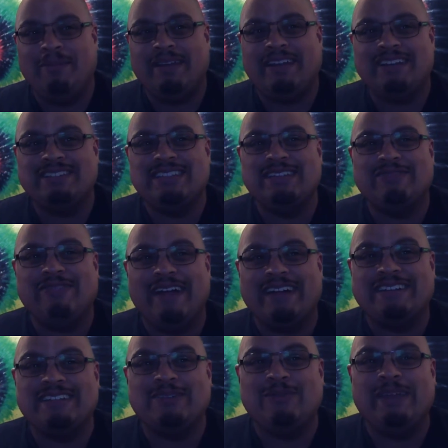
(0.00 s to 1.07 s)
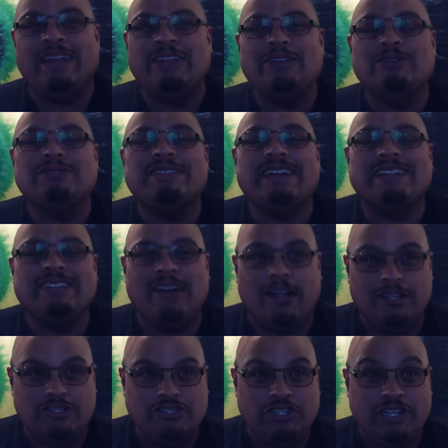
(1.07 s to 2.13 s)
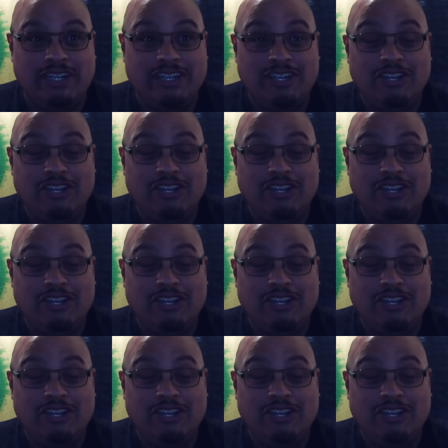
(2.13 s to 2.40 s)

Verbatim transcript: because of the fact that we can use technology.